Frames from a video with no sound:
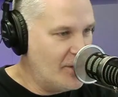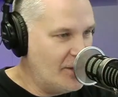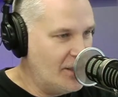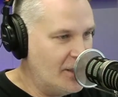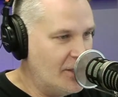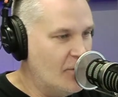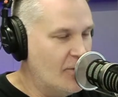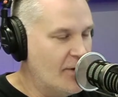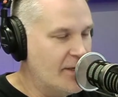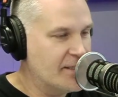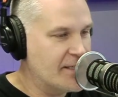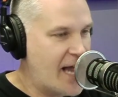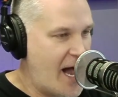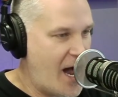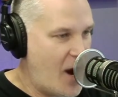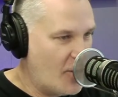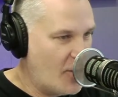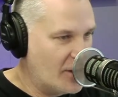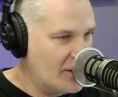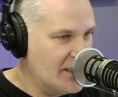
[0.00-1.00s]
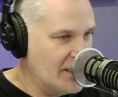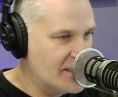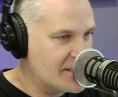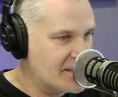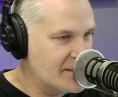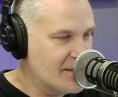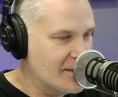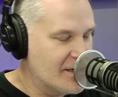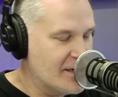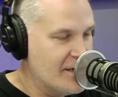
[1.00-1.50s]
who is our
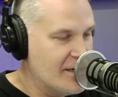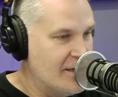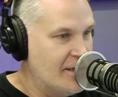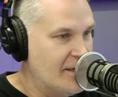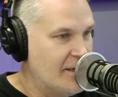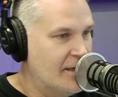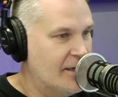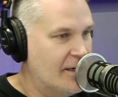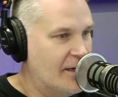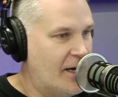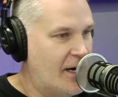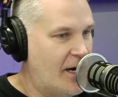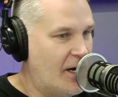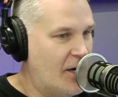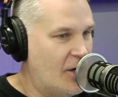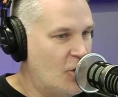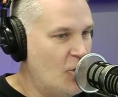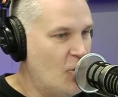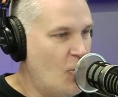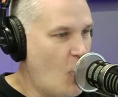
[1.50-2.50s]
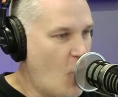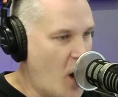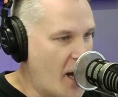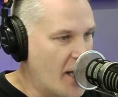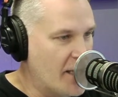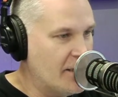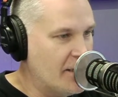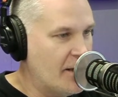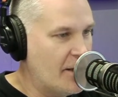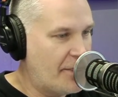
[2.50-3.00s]
listener. Who
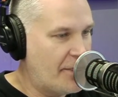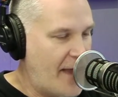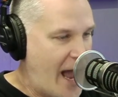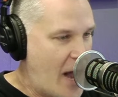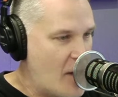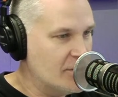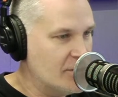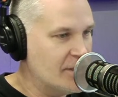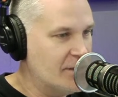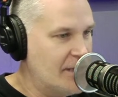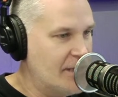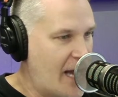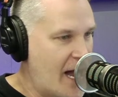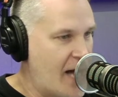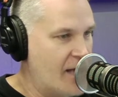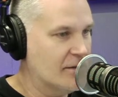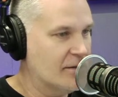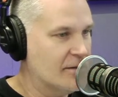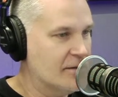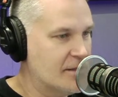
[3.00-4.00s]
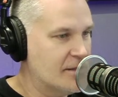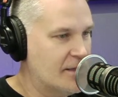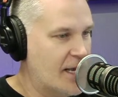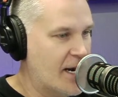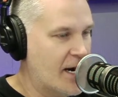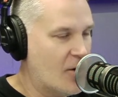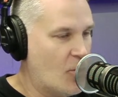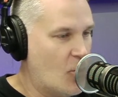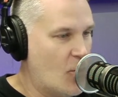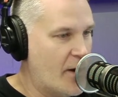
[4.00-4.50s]
won $1,000
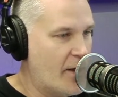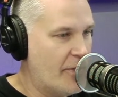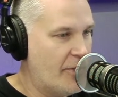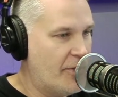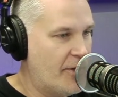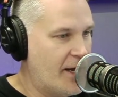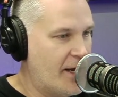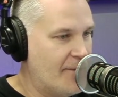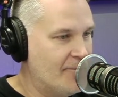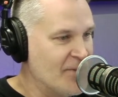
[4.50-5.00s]
there with,